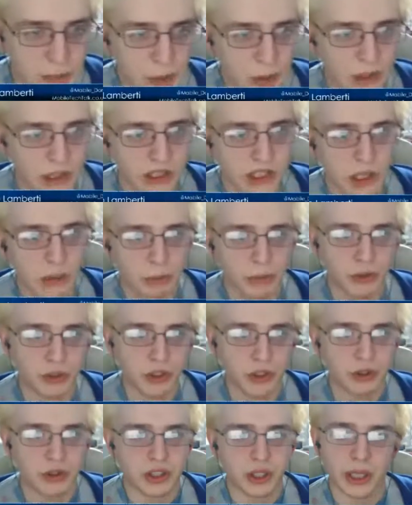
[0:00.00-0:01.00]
double
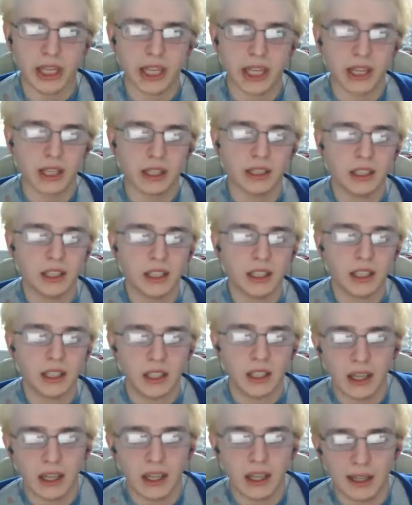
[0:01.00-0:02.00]
duty here.
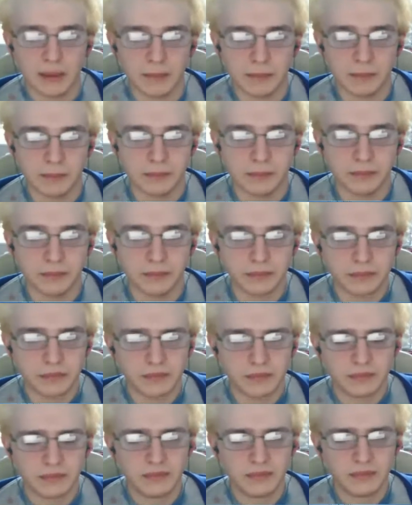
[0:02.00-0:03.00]
But
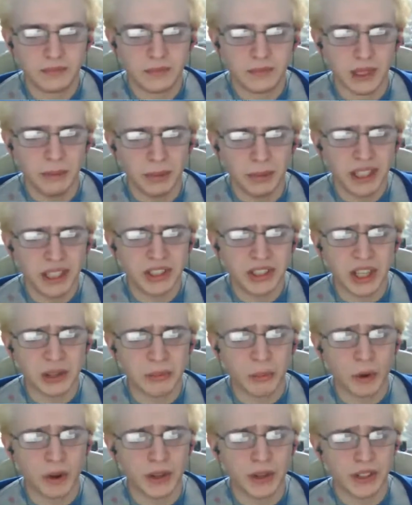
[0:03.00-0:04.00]
like I said,
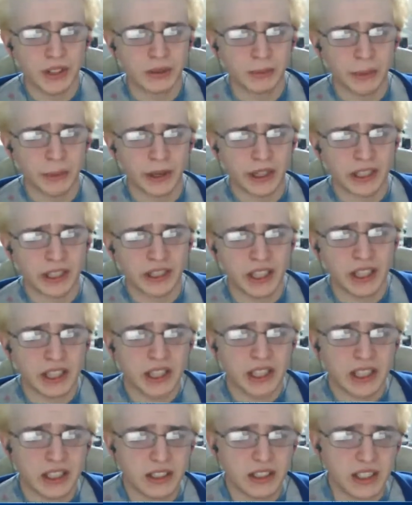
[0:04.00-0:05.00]
when I said
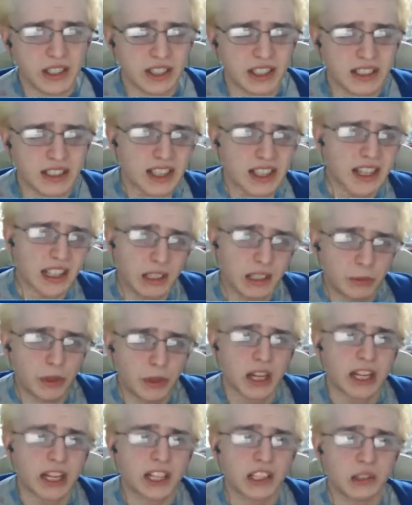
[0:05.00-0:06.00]
it's exactly what I
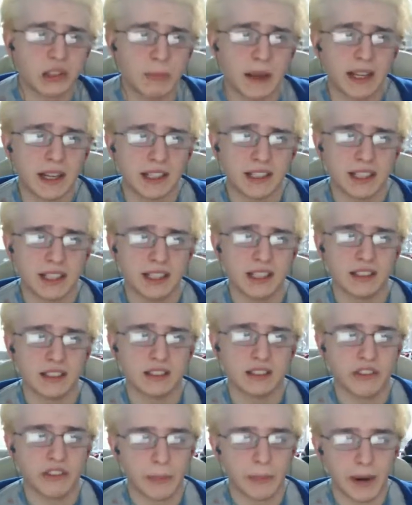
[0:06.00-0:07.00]
expected,
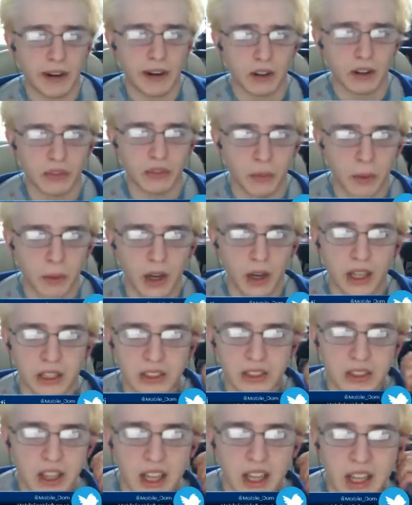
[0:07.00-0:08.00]
for better or for worse,
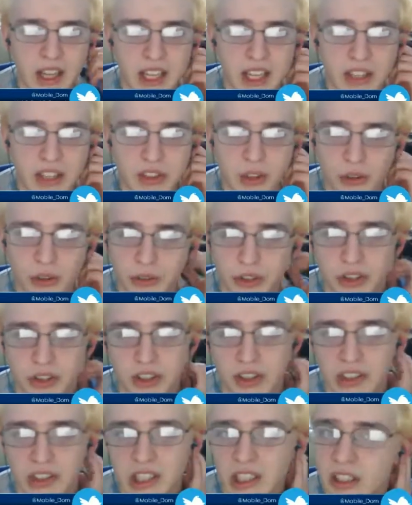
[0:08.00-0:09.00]
it's not just
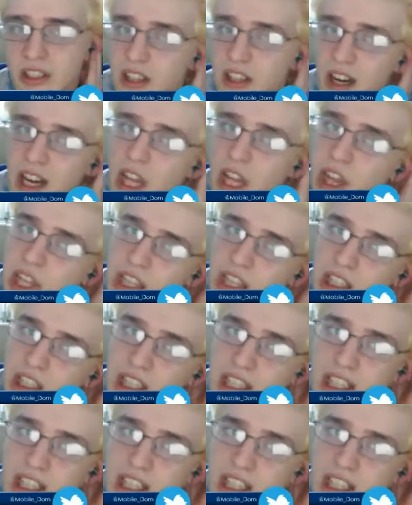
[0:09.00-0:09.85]
because the entire thing leaked